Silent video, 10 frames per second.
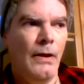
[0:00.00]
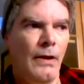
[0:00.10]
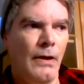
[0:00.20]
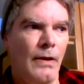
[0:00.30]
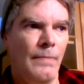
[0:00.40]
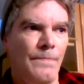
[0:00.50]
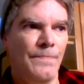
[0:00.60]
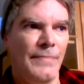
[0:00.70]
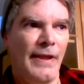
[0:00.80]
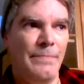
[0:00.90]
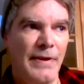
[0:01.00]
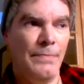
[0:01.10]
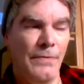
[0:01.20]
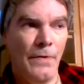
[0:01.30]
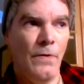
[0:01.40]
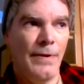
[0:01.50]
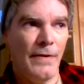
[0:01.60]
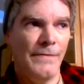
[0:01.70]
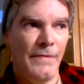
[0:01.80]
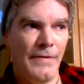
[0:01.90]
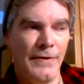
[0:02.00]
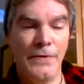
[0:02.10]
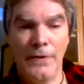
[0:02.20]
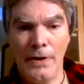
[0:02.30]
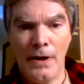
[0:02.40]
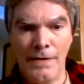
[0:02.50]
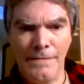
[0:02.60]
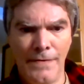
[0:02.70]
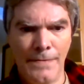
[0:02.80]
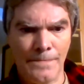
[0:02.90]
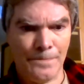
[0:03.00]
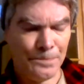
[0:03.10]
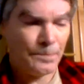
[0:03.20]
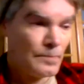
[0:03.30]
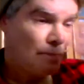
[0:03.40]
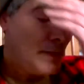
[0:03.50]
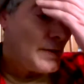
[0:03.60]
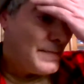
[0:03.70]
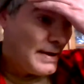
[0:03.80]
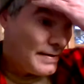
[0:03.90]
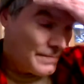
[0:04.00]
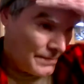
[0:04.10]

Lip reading: let people know about it, so they took it off because there